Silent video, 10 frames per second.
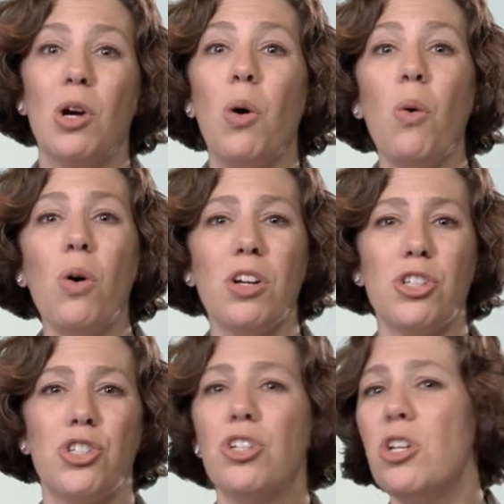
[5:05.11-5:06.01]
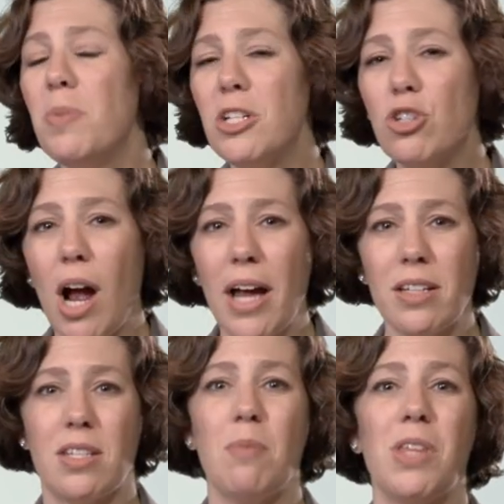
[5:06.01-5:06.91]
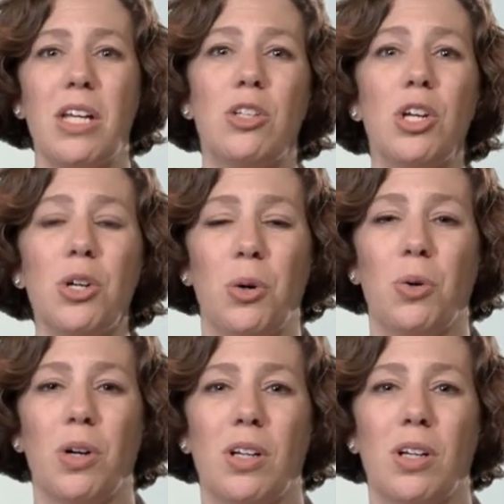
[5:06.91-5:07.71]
Or should you be trying something new?